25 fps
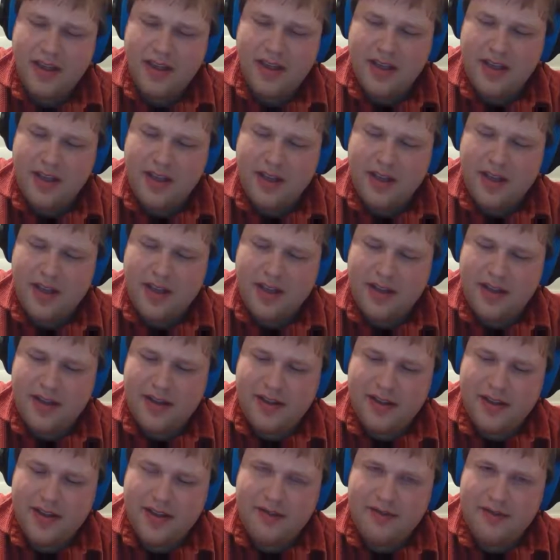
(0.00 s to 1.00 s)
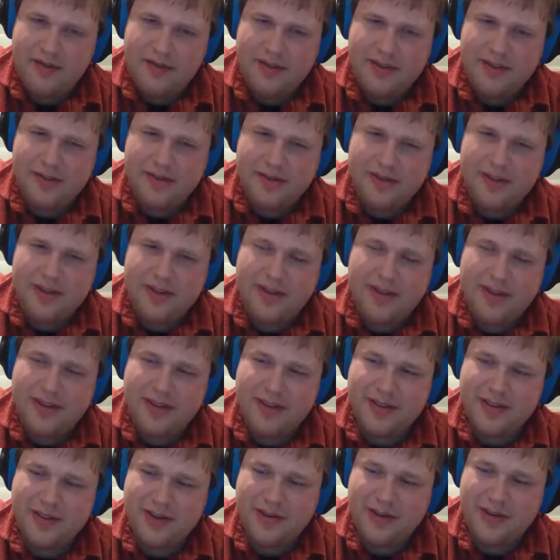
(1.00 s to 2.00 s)
I first read
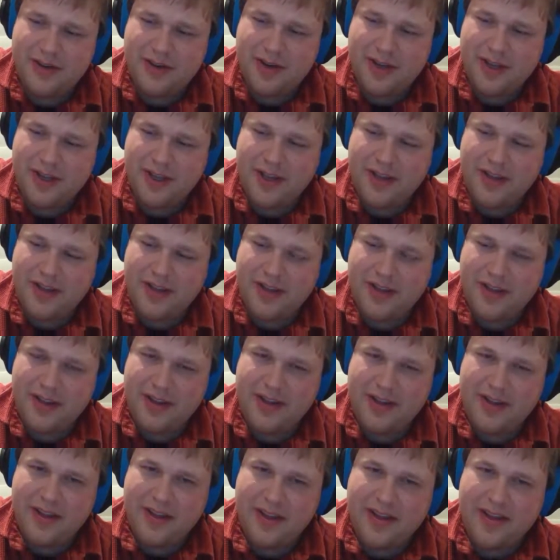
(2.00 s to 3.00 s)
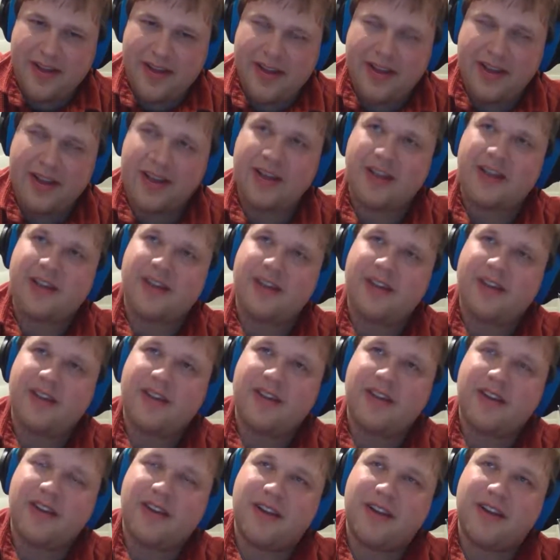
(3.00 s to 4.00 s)
this story, I think, in
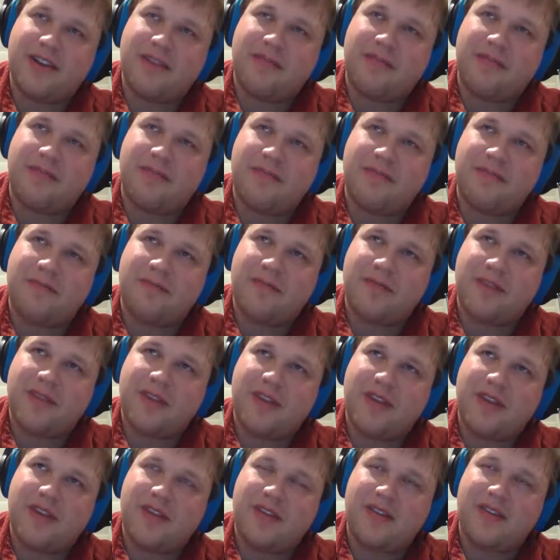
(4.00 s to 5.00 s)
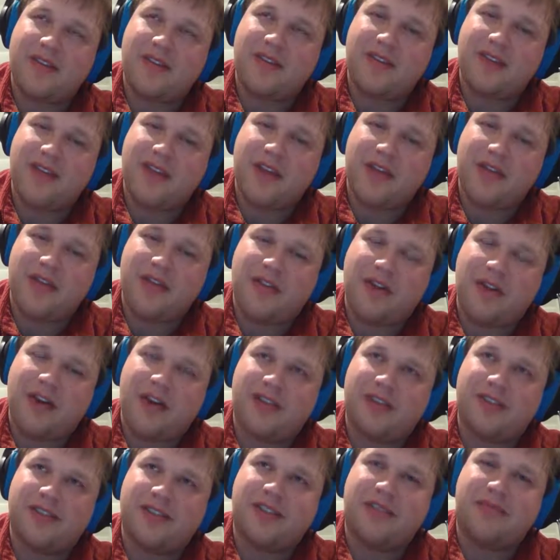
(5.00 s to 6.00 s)
the
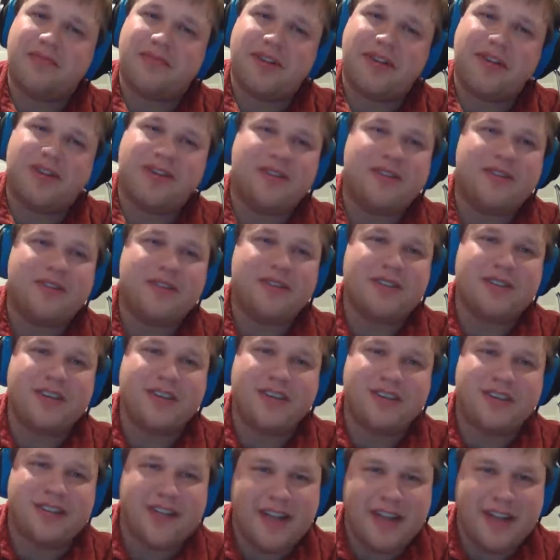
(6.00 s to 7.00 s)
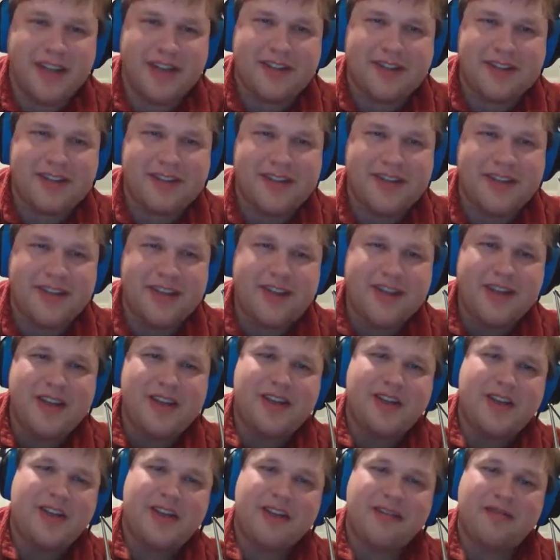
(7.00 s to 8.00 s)
anthology Blood Curdling Tales
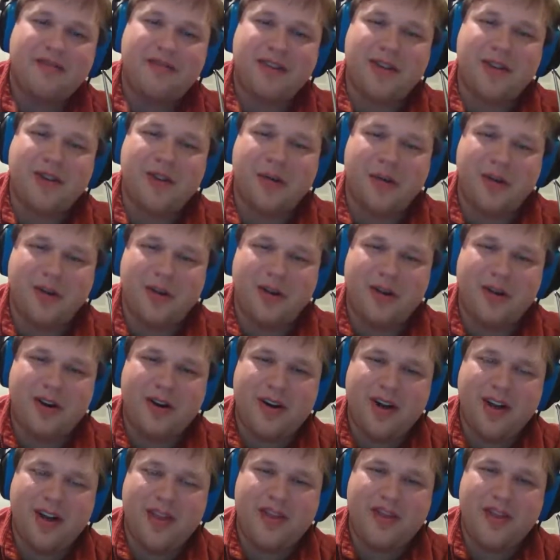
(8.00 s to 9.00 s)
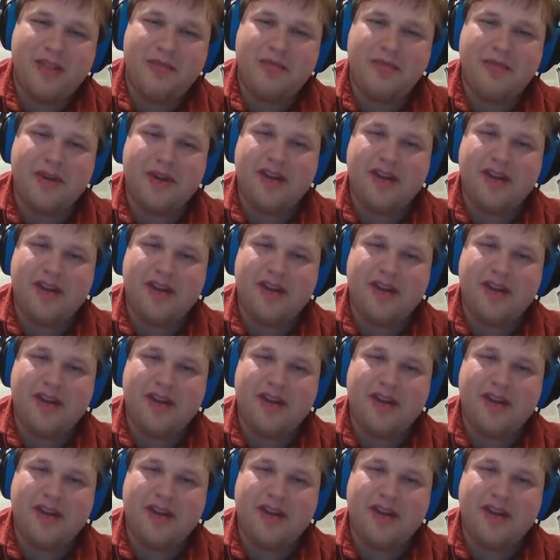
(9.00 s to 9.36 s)
of the Horror and the